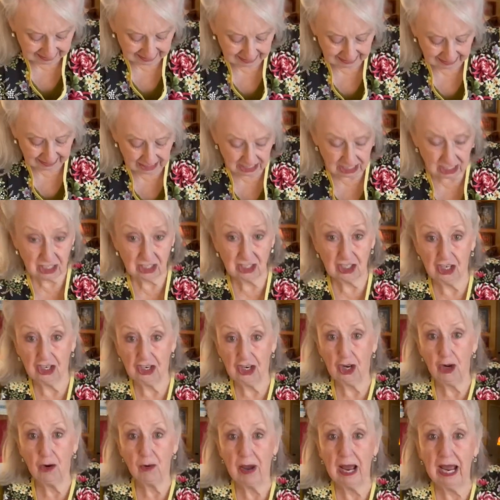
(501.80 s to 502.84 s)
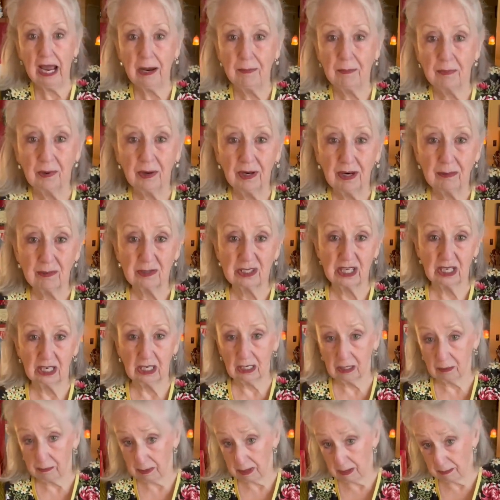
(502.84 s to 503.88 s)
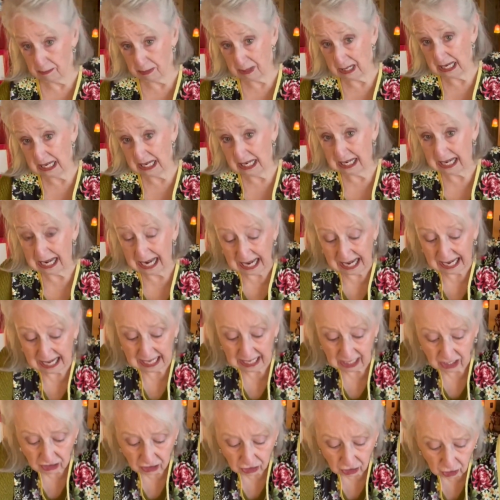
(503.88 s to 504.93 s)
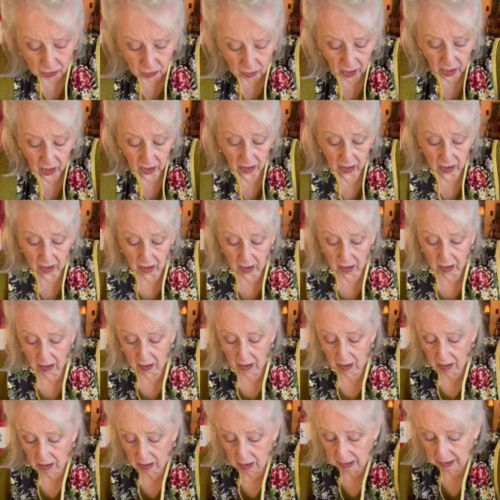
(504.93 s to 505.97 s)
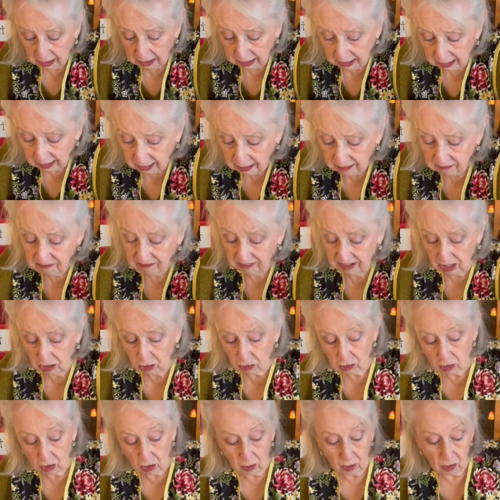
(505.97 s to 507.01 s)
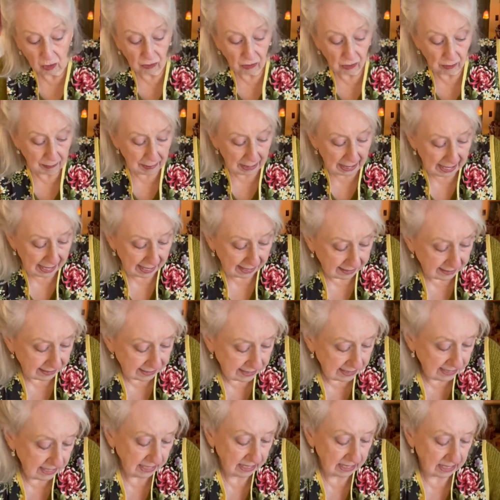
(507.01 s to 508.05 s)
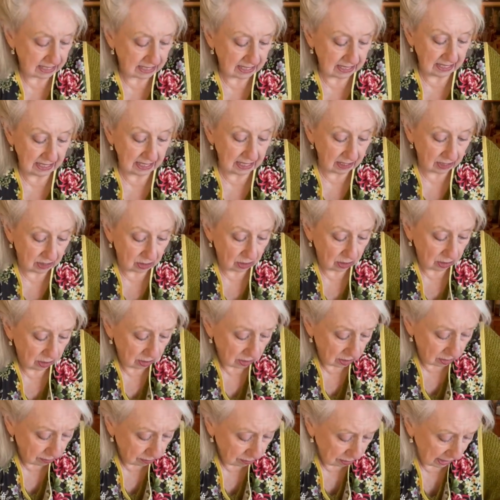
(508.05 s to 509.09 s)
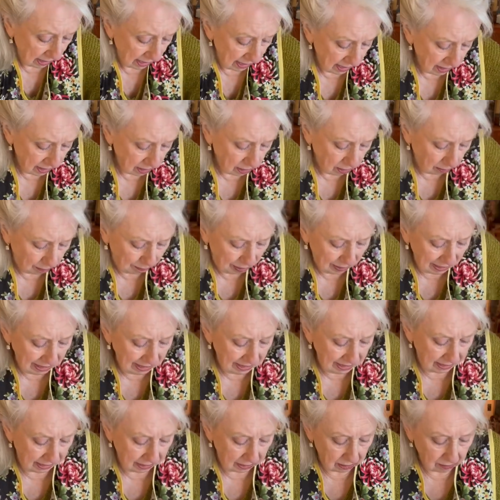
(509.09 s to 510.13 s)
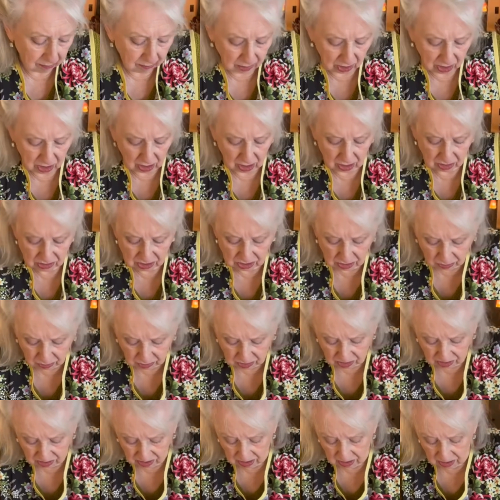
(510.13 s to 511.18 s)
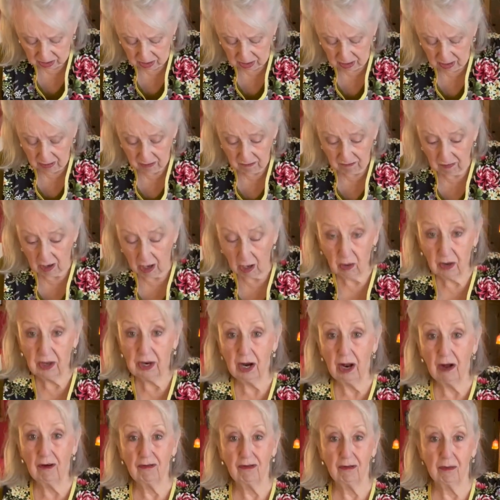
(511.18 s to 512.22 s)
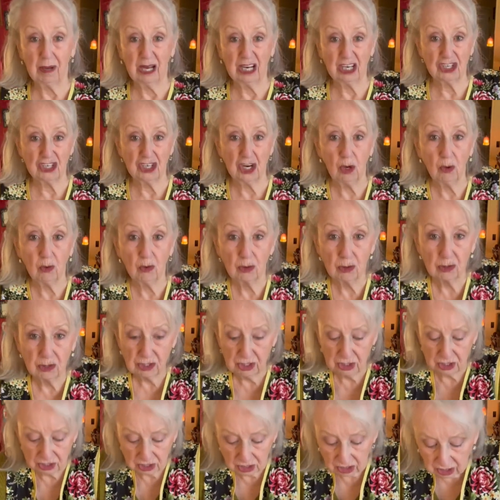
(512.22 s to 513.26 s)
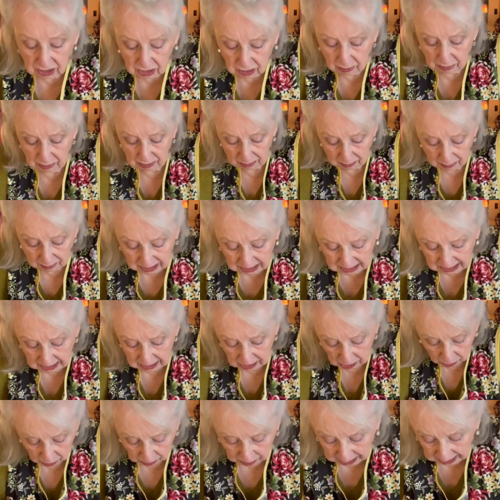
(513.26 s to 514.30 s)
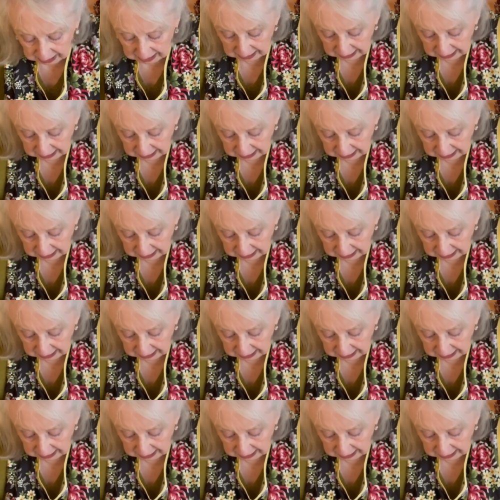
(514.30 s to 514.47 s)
This is a new apron. It was a little bit big. I had to, it had Velcro on the back to stick it together, but I had to pin it because it was falling off of my shoulders. It's a little bit big on me.